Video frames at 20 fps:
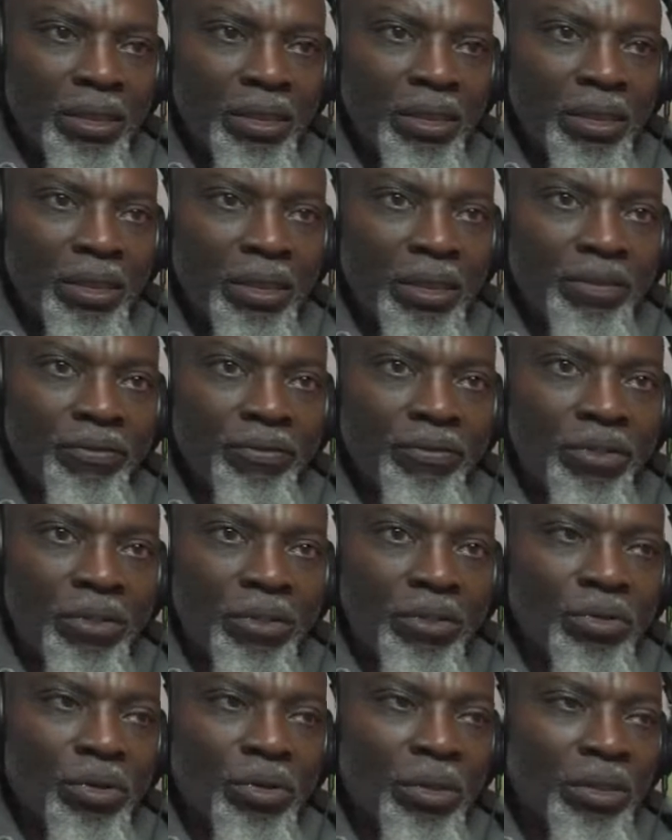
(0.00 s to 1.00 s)
if
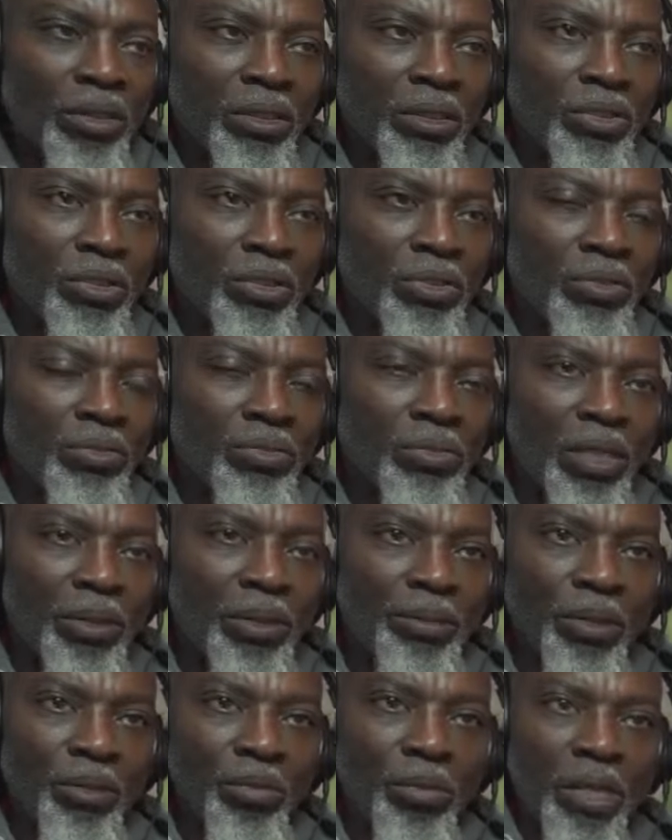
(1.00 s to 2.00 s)
this works, it should really
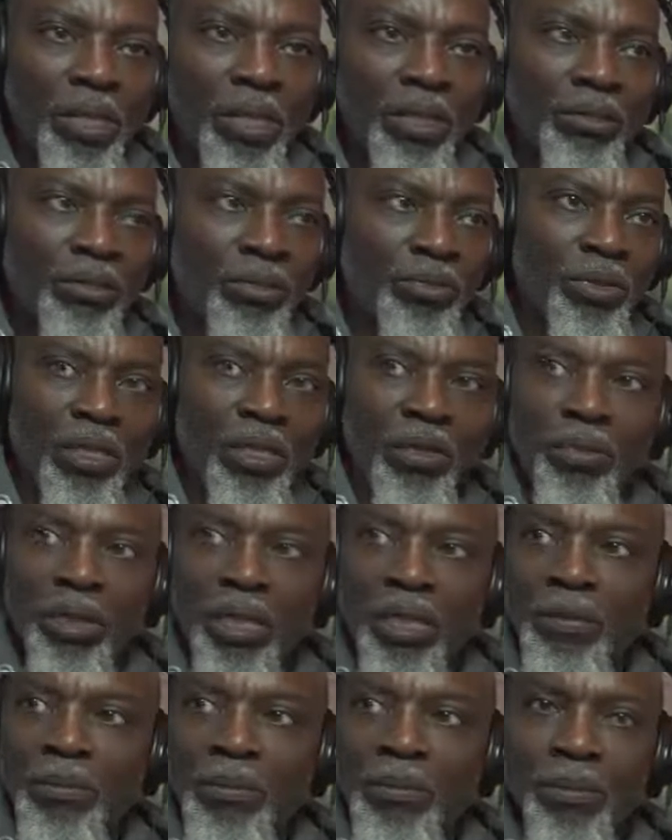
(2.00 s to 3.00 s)
be working straight
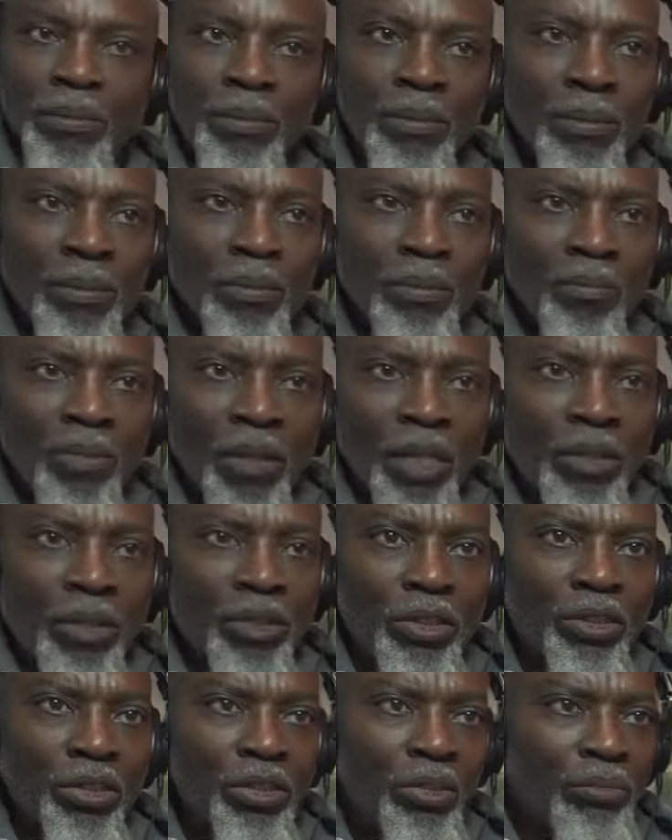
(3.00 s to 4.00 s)
away. There
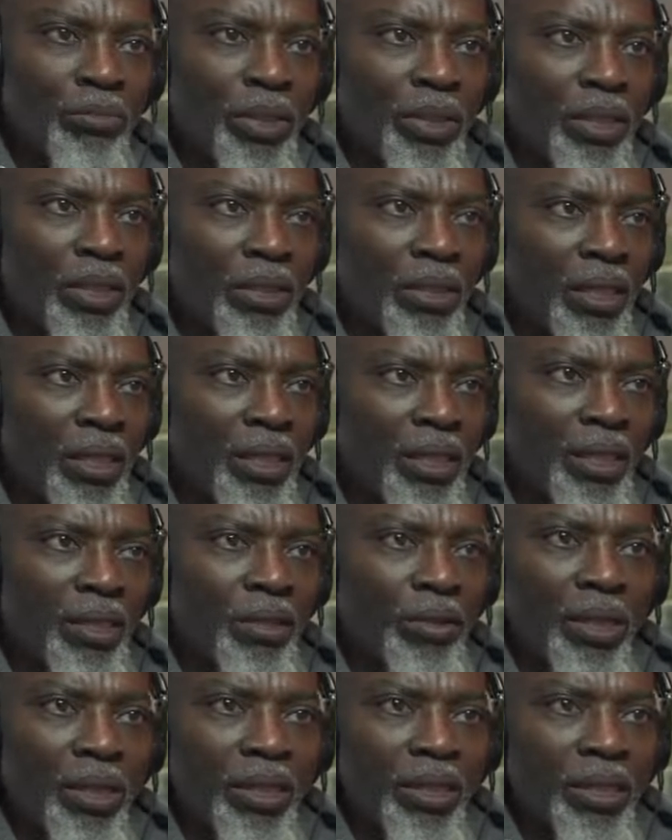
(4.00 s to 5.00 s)
shouldn't be a delay
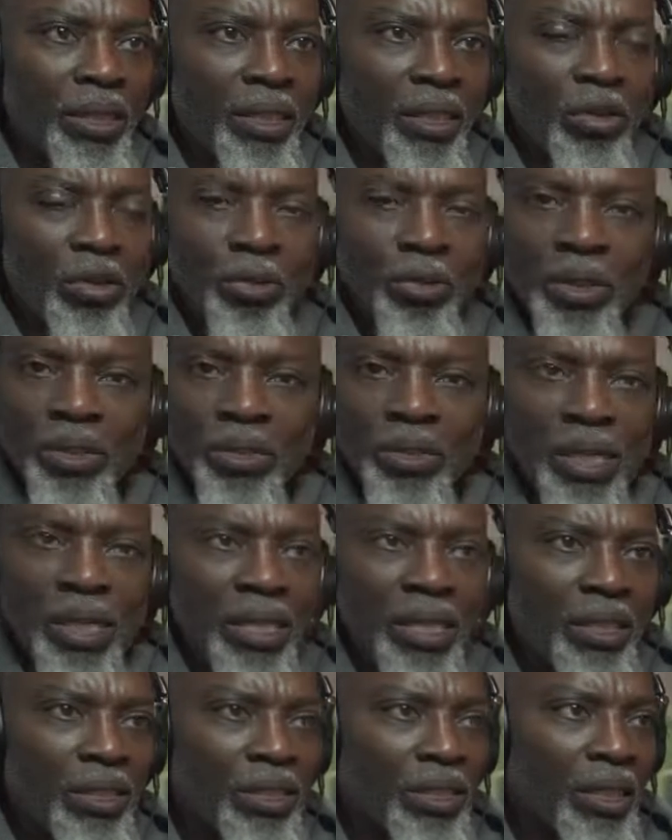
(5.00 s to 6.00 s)
or any echoing or
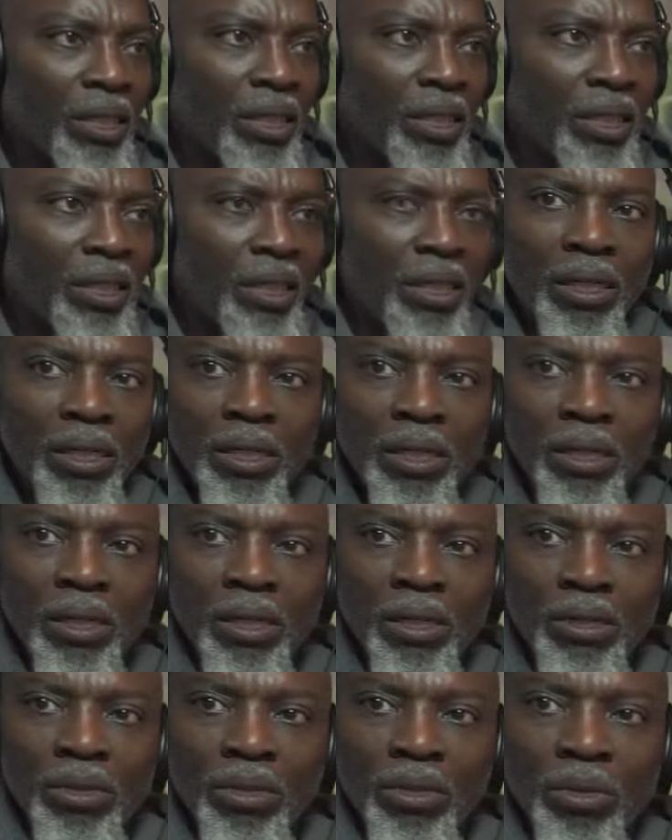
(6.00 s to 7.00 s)
anything.
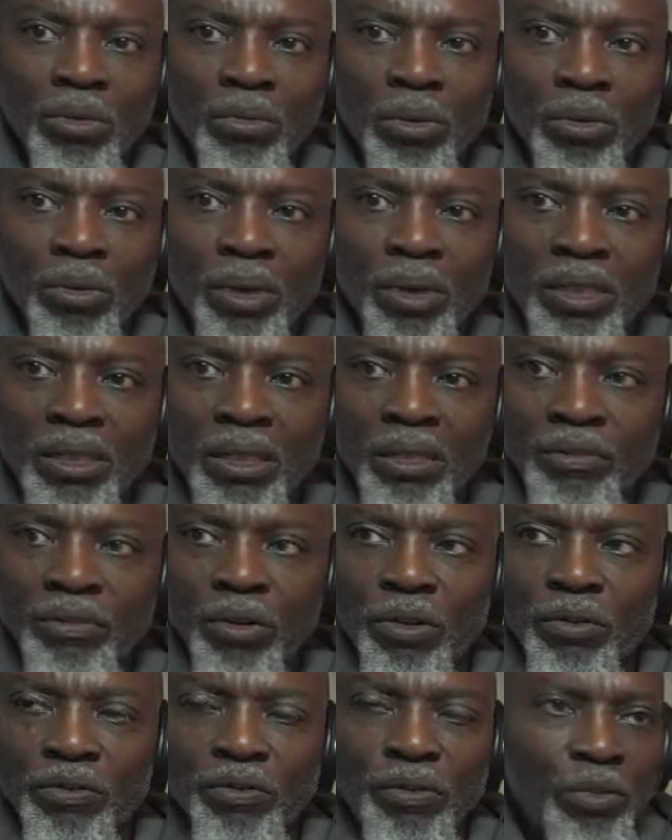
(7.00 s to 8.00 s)
So we're waiting
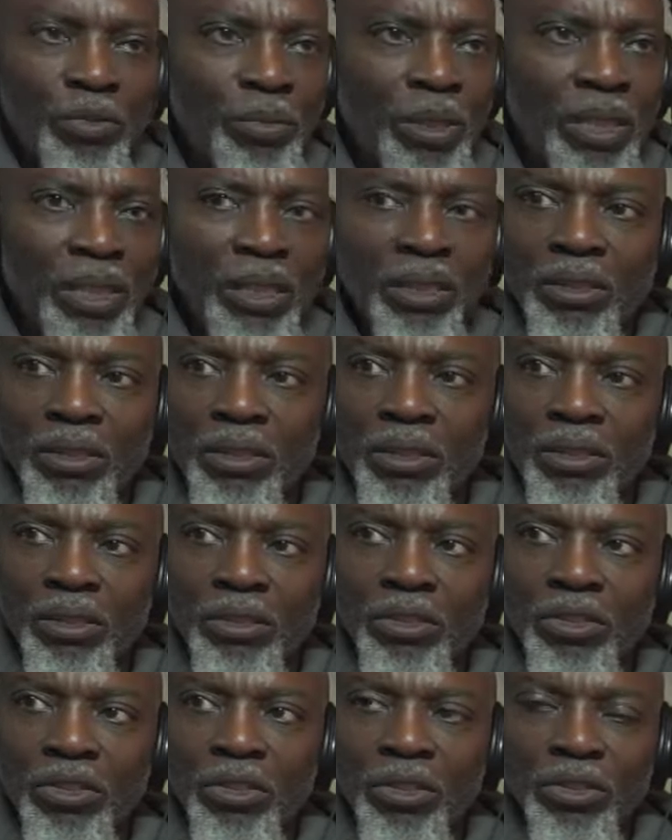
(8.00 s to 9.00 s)
for a few minutes
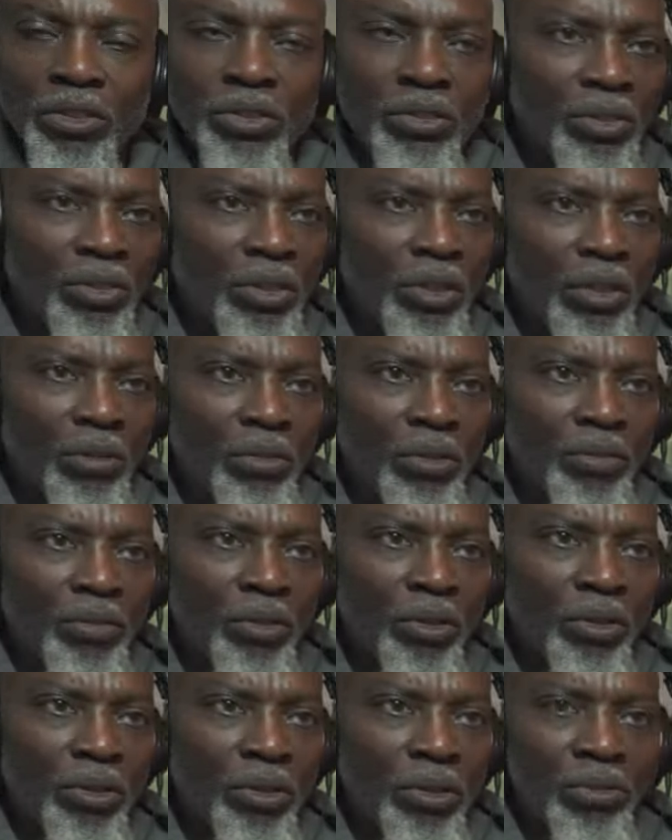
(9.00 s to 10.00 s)
just to see we've
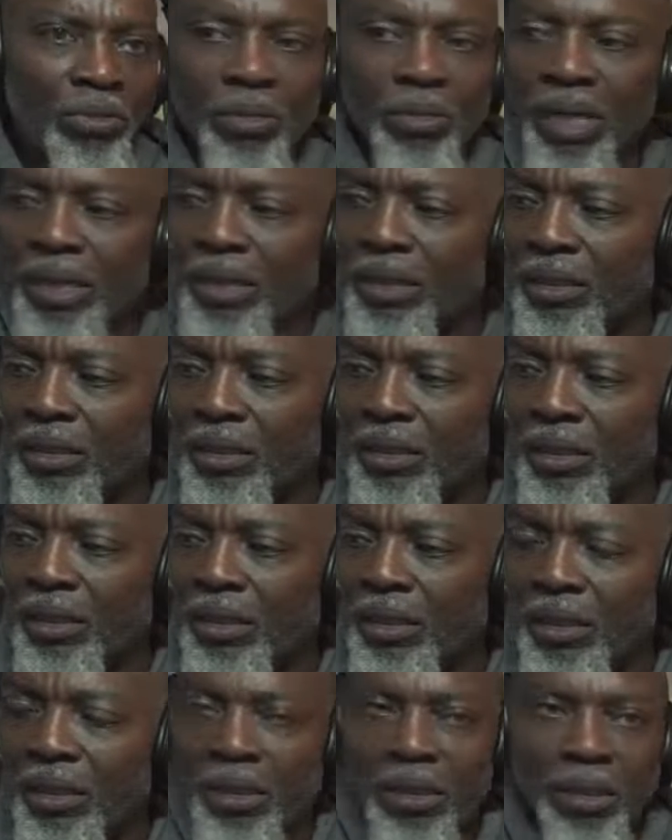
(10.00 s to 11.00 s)
got this right.
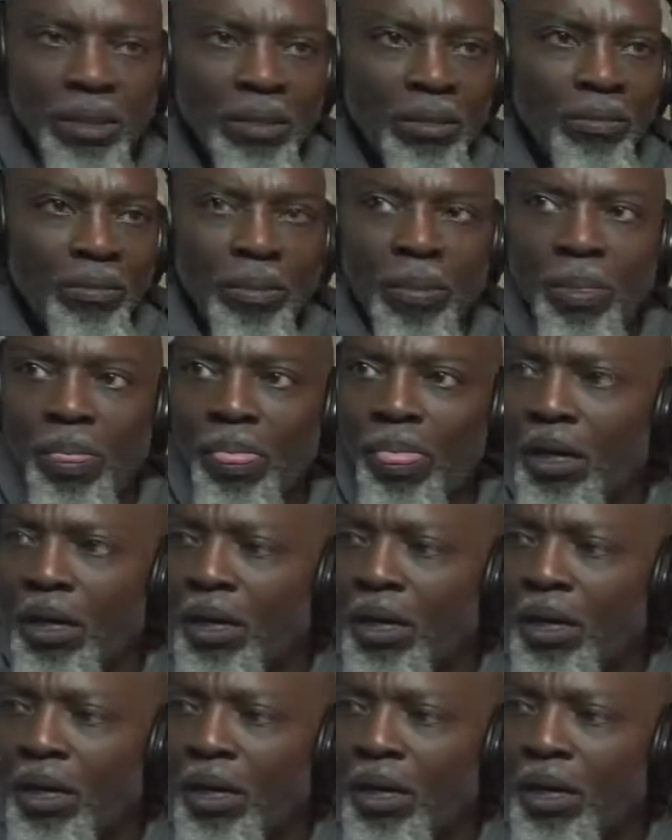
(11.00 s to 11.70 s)
Should really